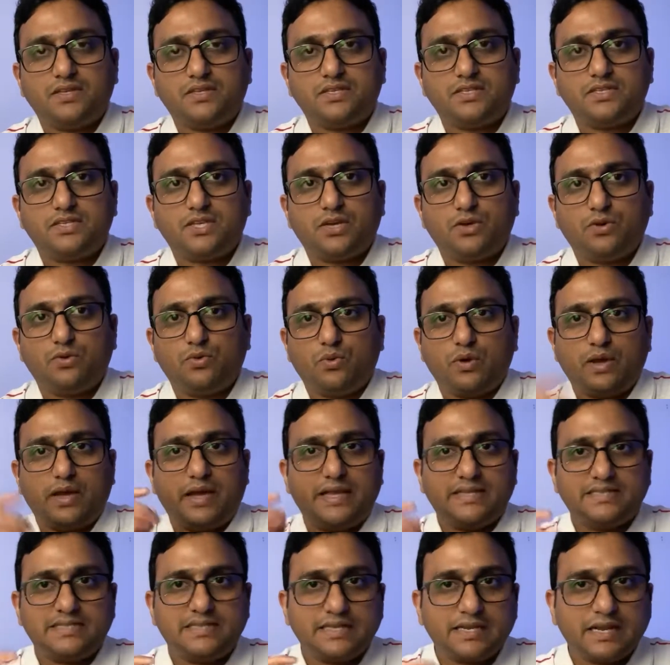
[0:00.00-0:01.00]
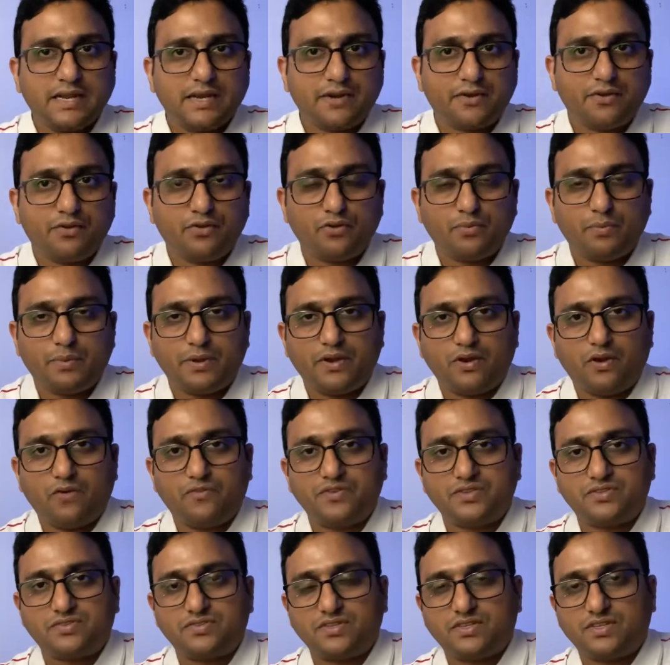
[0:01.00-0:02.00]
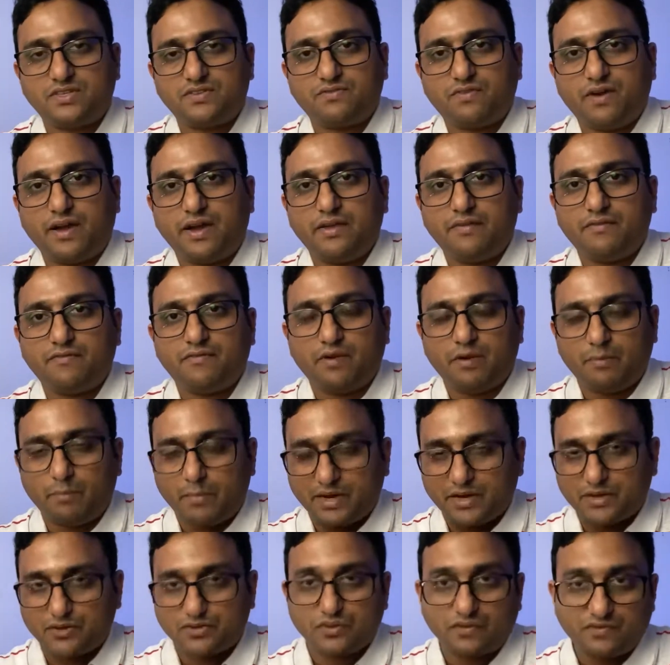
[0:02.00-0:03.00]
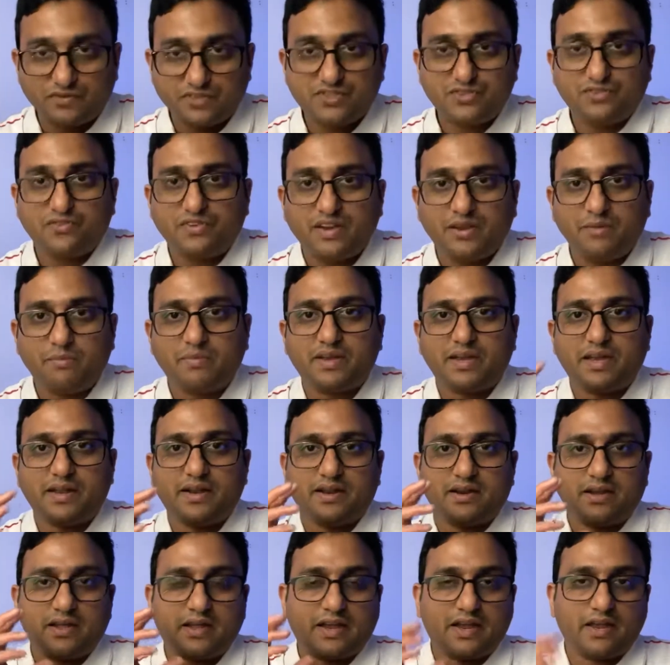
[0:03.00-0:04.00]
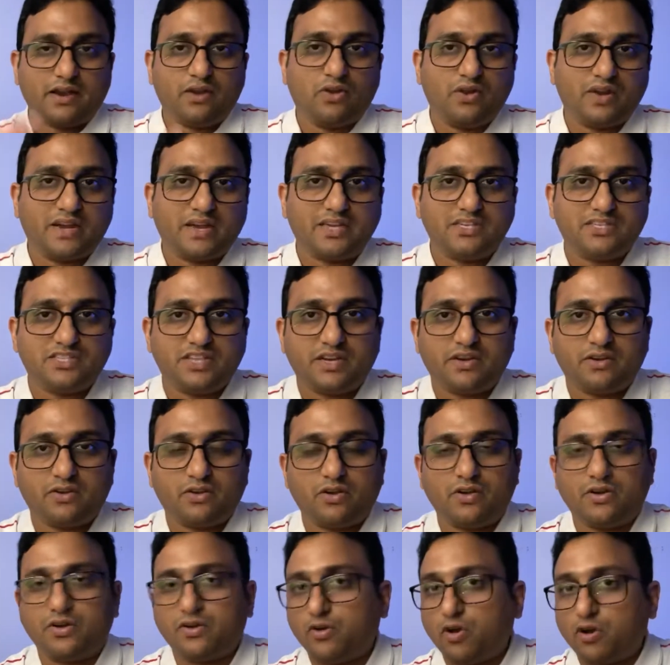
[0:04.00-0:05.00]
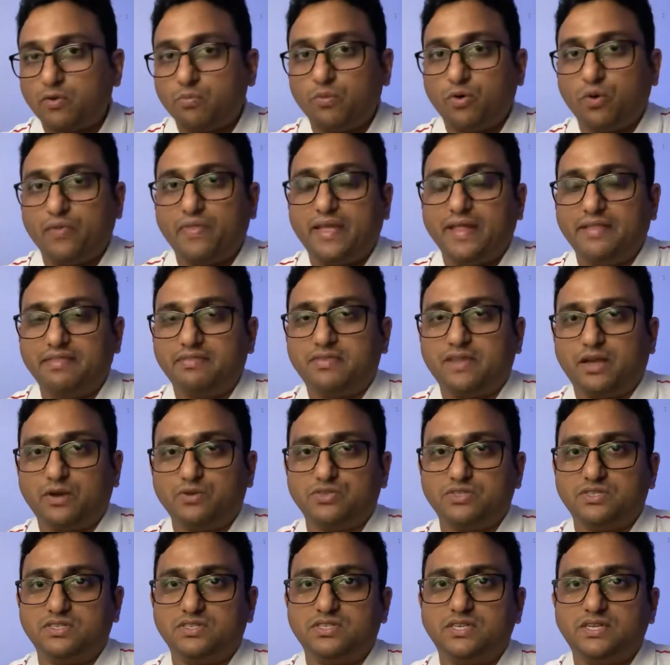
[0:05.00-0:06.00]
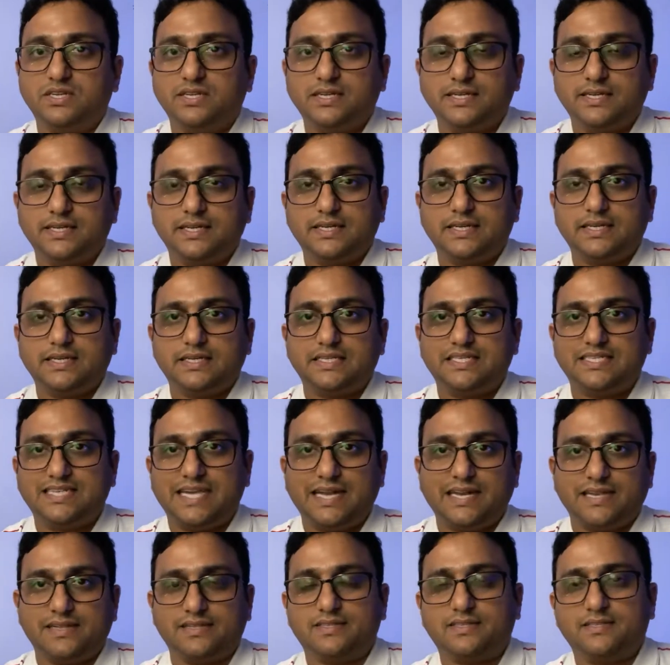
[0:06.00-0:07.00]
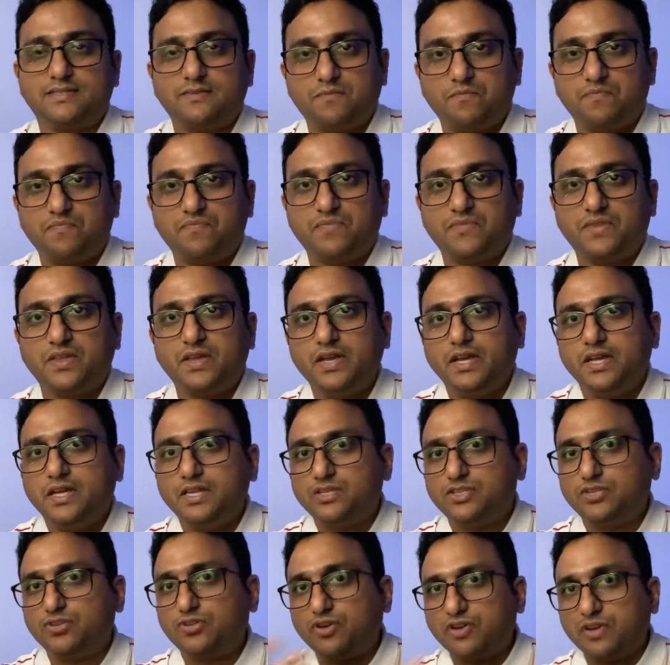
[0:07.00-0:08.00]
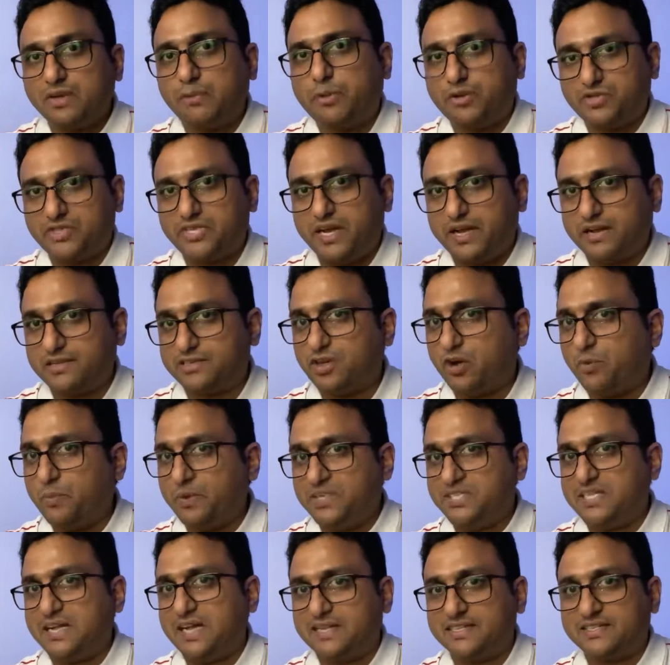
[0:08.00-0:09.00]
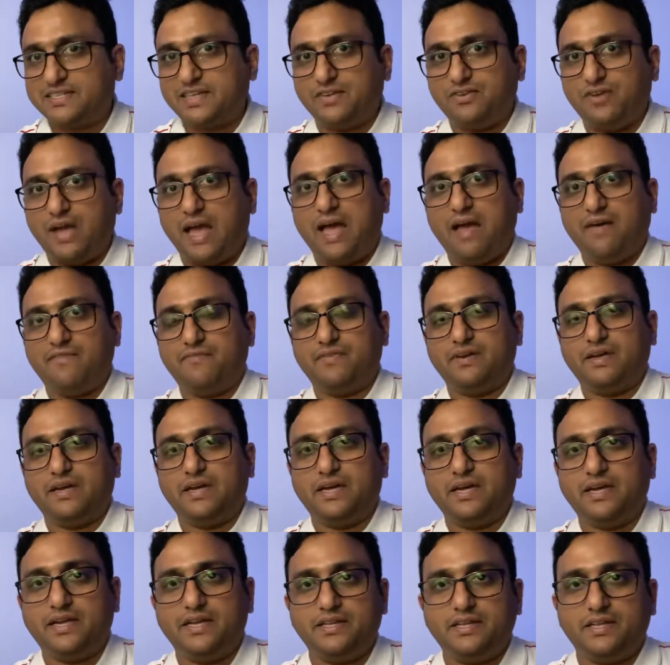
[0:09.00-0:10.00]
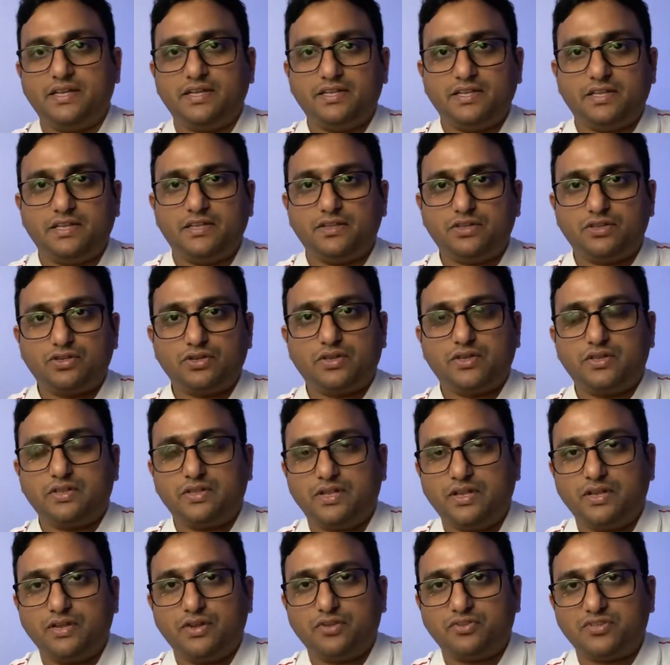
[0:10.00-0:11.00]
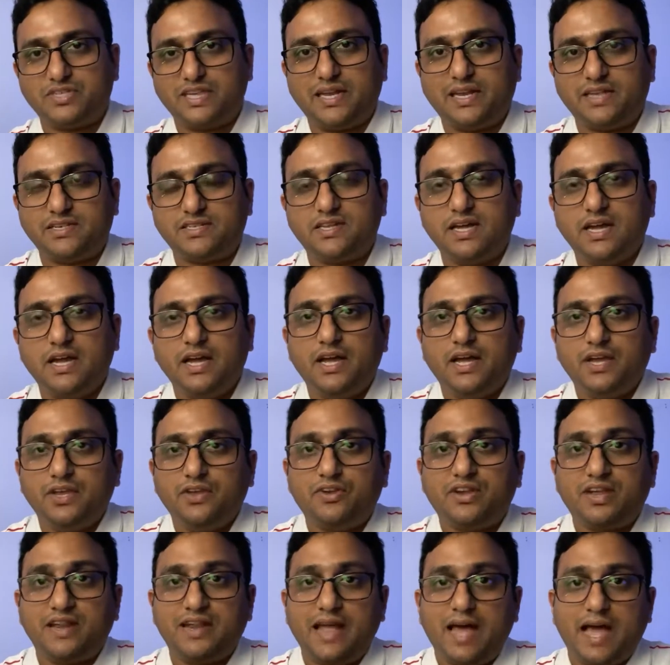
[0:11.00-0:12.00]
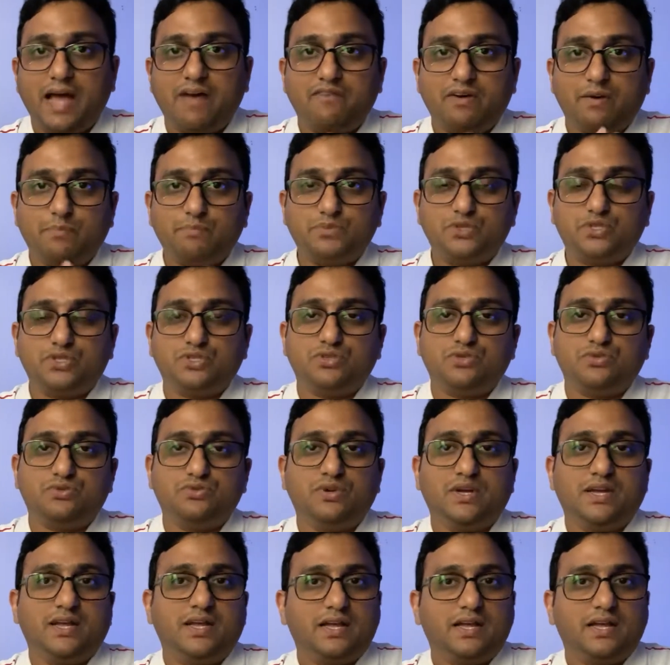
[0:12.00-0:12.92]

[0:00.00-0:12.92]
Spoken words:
So a single group in Office 365 or Microsoft Stream can only contain not more than 1,000 channels. So talking about channels, how many channels can you have in your tenant? You can have up to